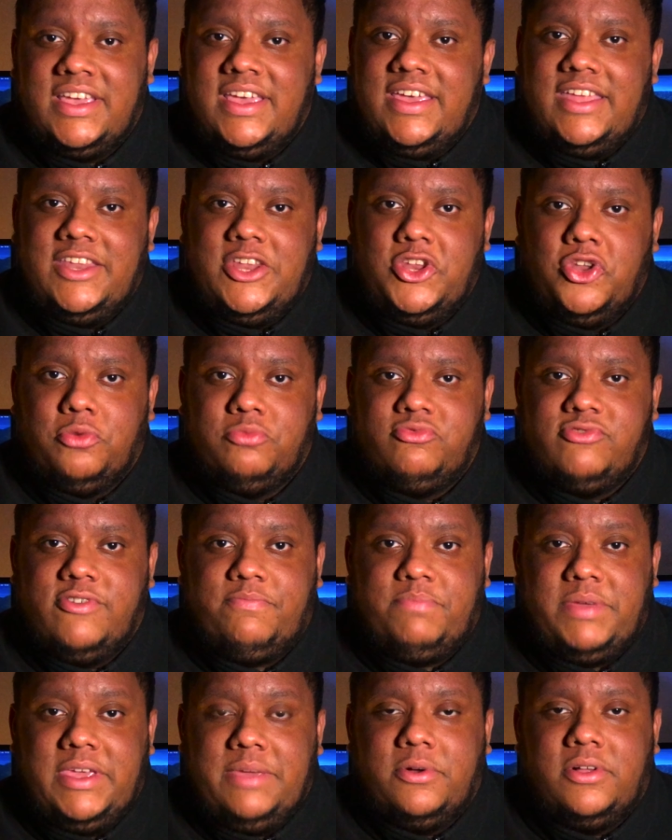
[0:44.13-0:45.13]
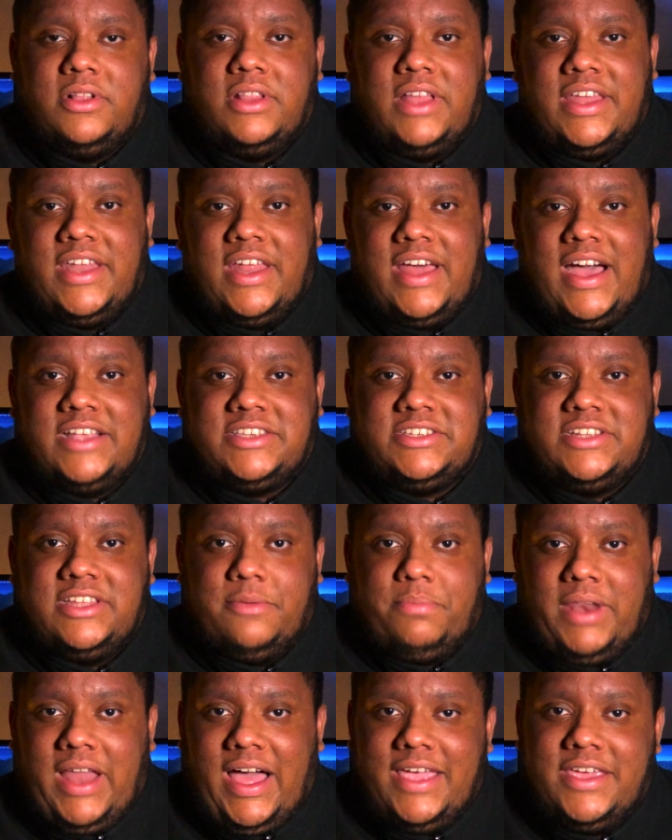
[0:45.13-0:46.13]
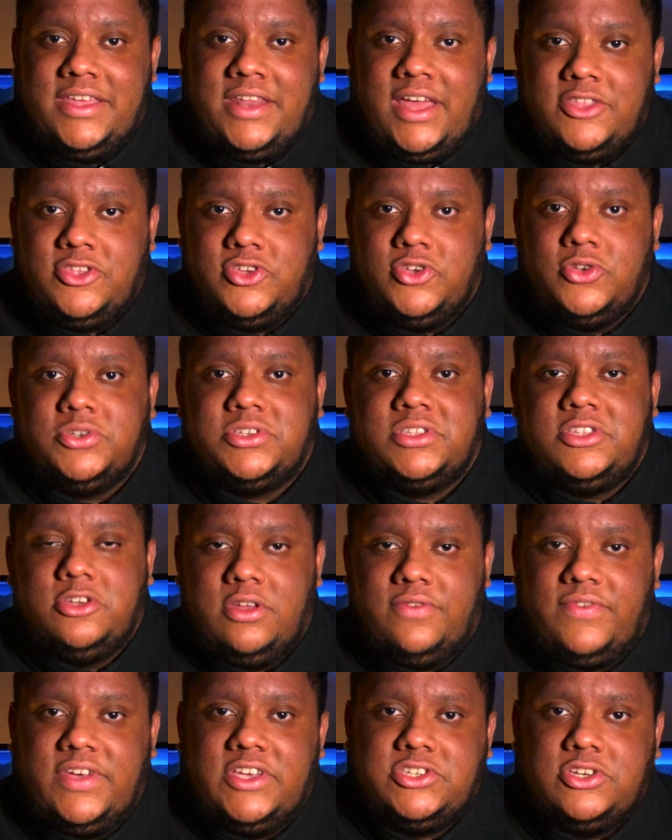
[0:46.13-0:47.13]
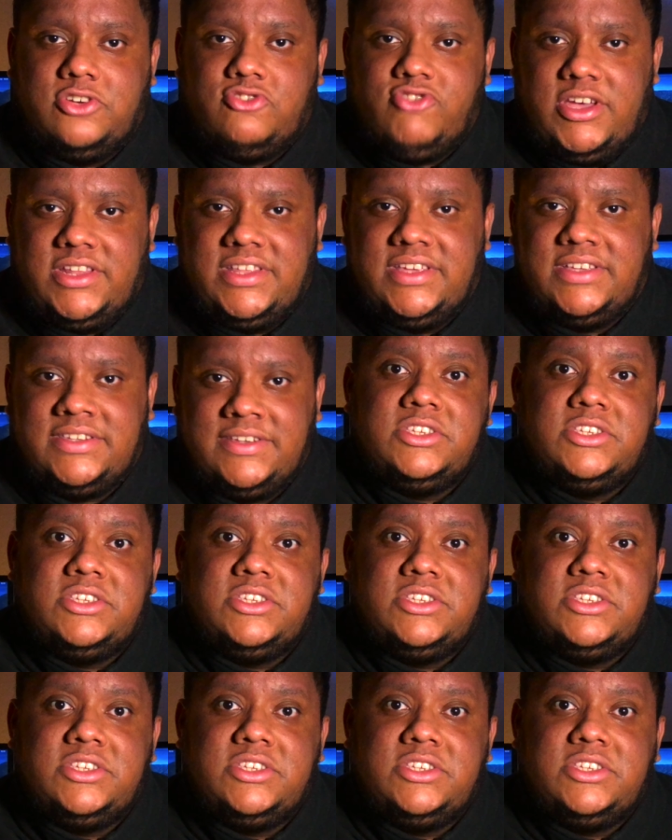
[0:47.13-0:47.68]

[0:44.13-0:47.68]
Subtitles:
in the number of people that are actually applying and using universal credit.